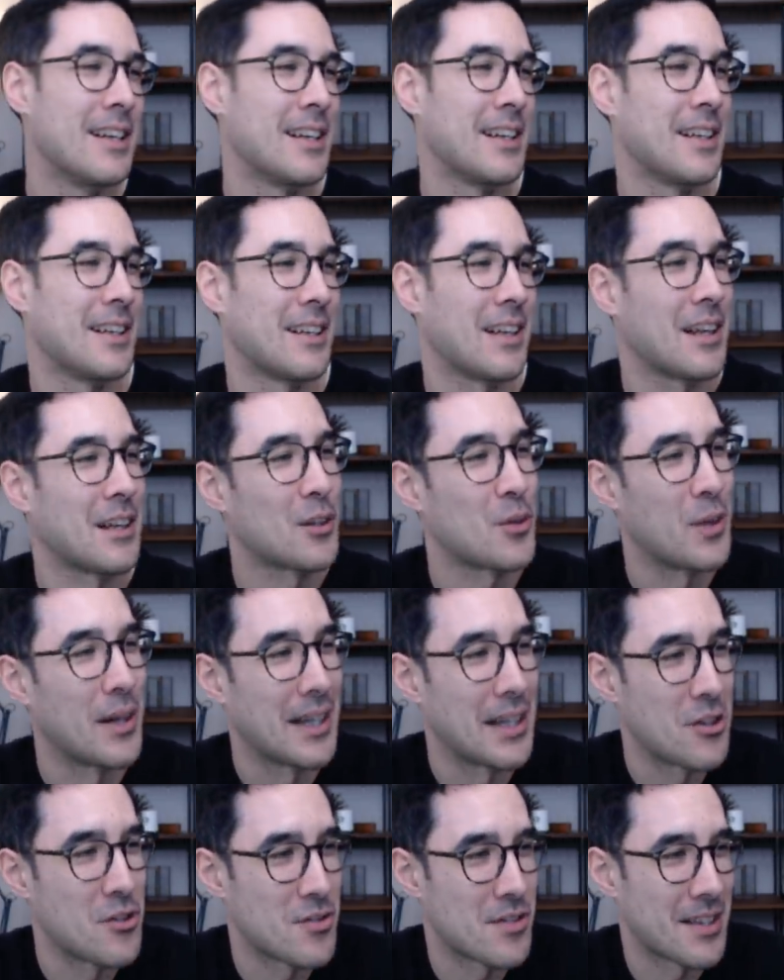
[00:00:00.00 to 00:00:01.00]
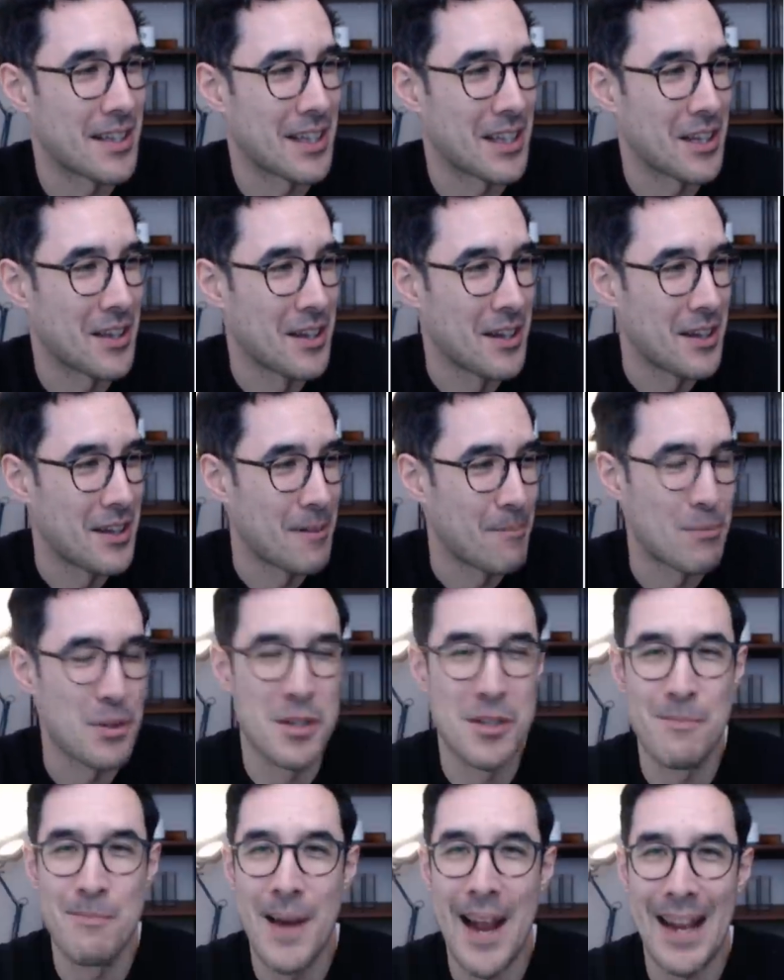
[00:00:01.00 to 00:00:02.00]
And, and, quite an interesting
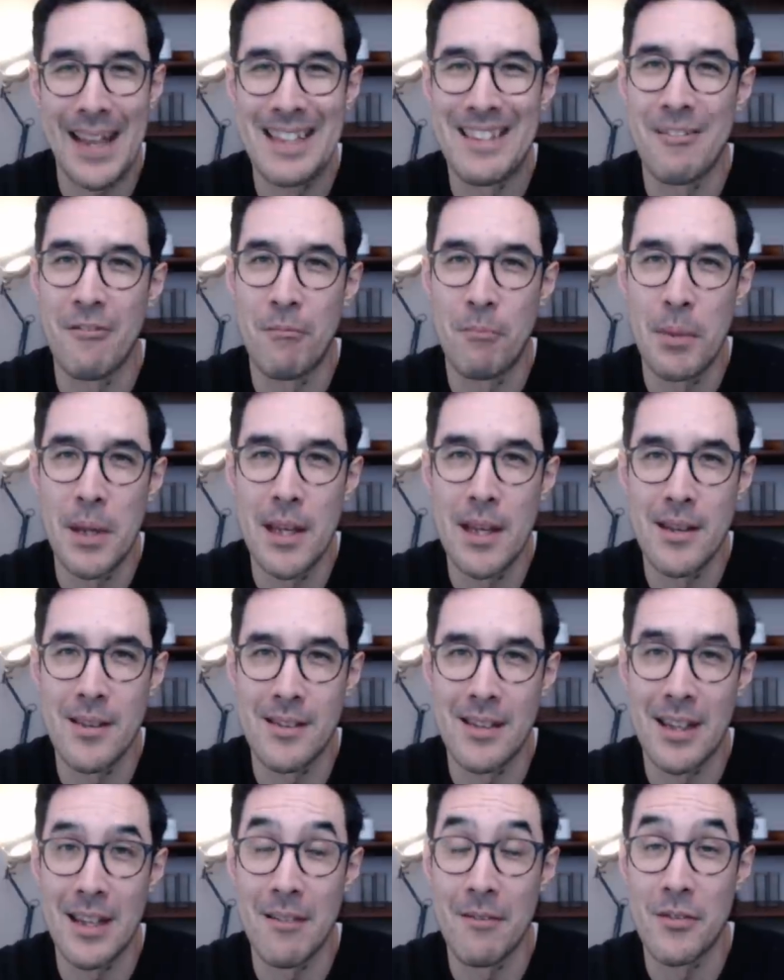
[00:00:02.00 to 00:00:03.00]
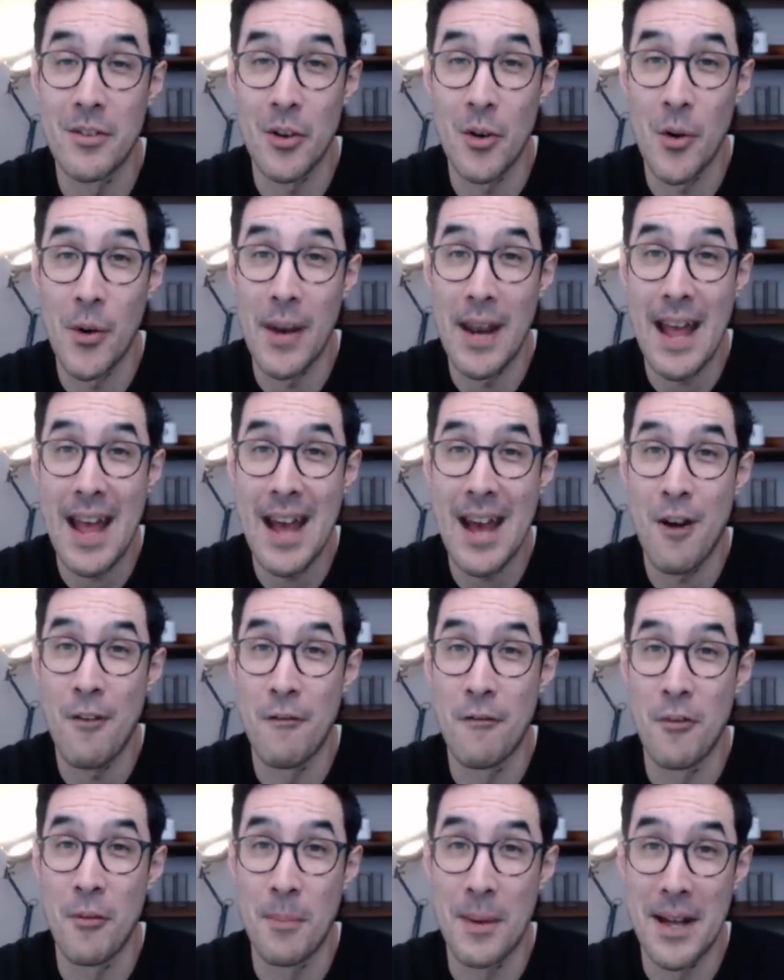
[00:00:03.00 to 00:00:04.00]
perspective Piers gives on
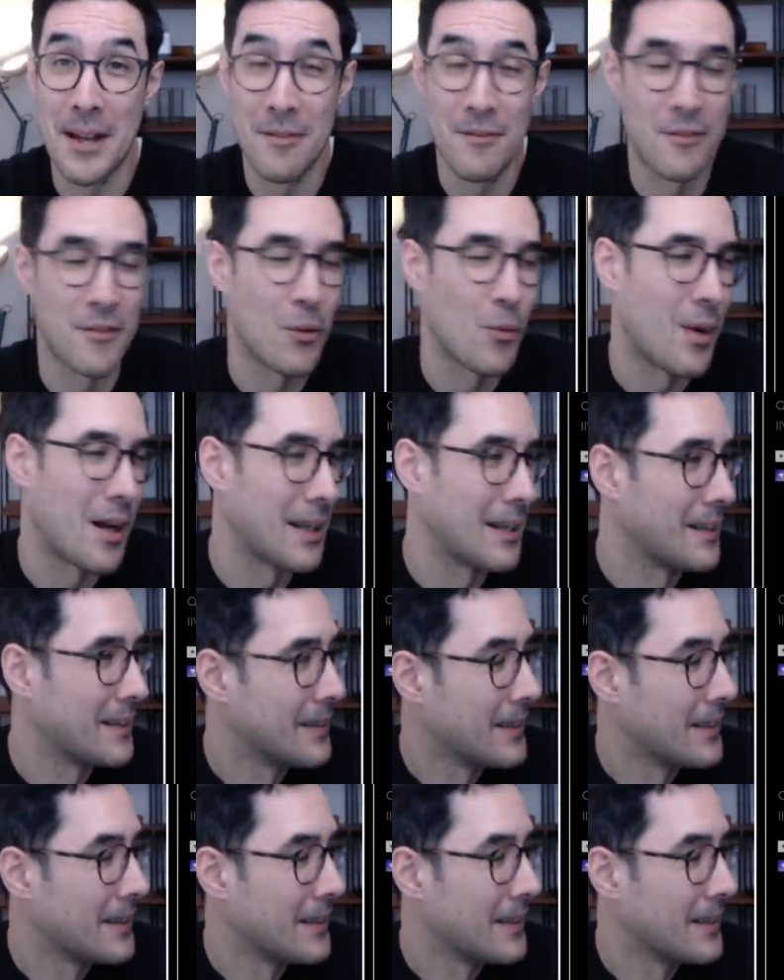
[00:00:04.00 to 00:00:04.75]
Alphabet, for one.